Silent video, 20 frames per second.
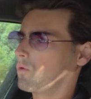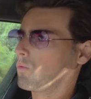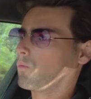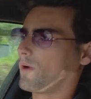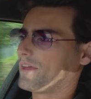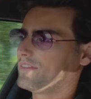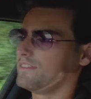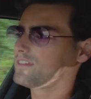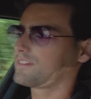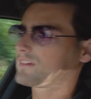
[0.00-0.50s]

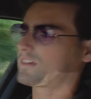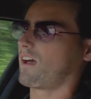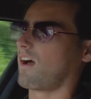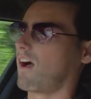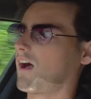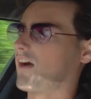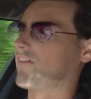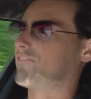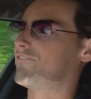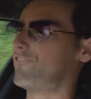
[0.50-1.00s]
When this
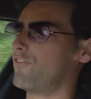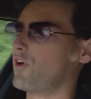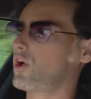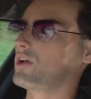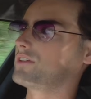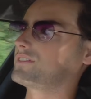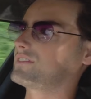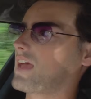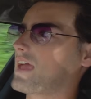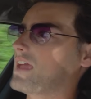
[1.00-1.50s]
car
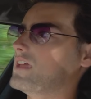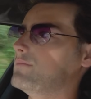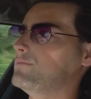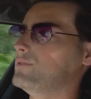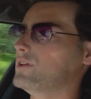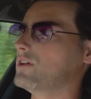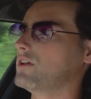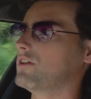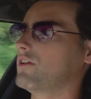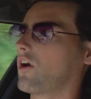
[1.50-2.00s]
first
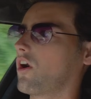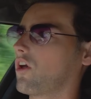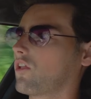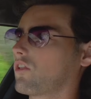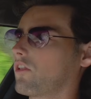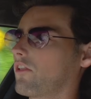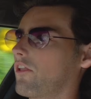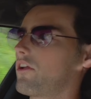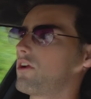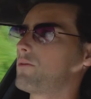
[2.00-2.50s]
debuted, a
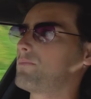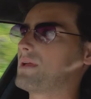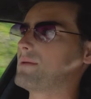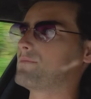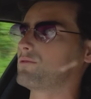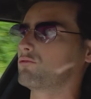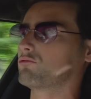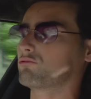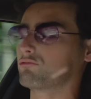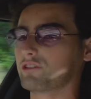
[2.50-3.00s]
lot of
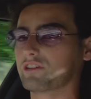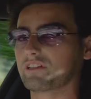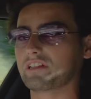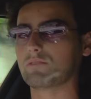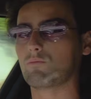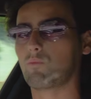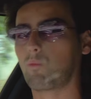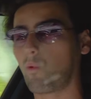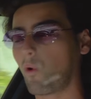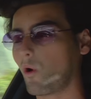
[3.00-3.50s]
people really
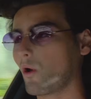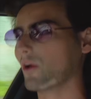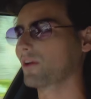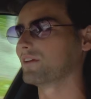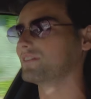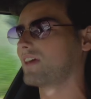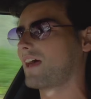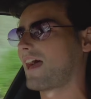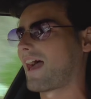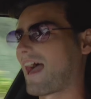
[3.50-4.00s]

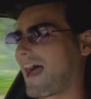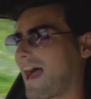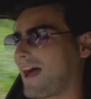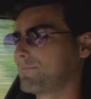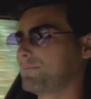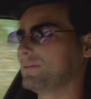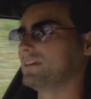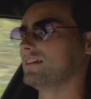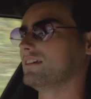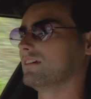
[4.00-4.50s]
weren't
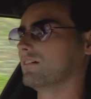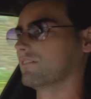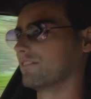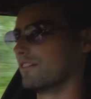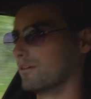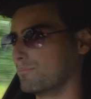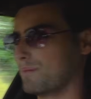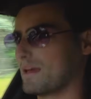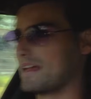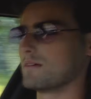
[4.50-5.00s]
happy
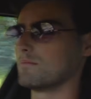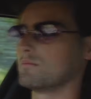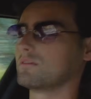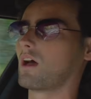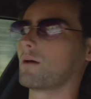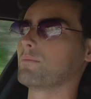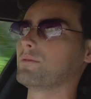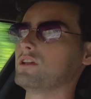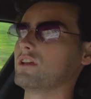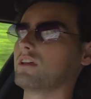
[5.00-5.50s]
that
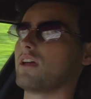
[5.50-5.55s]
BMW